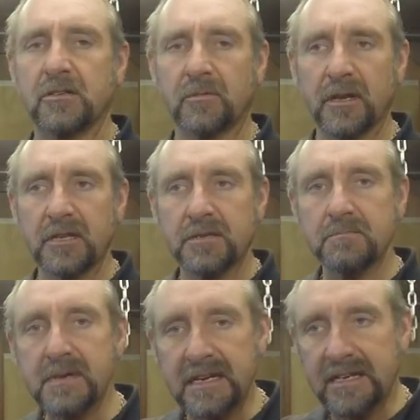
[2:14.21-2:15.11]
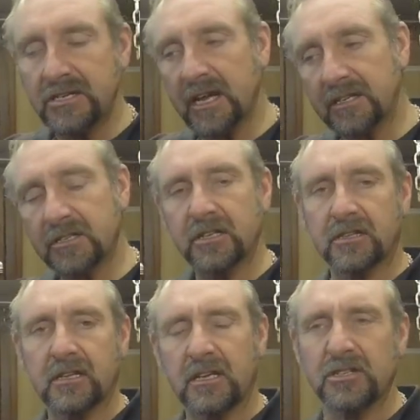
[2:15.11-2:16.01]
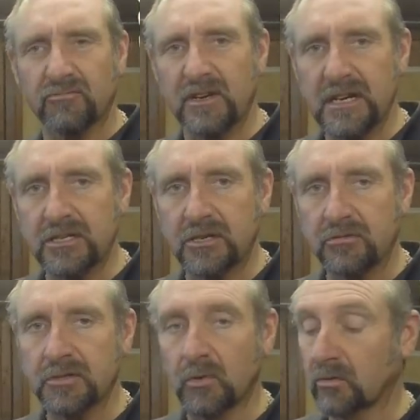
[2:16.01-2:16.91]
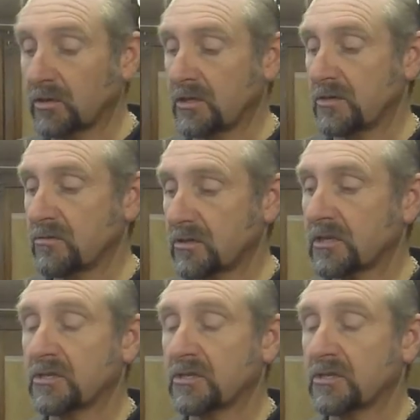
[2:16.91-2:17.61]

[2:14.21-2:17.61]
not one of these mini jets that it's really too small to use.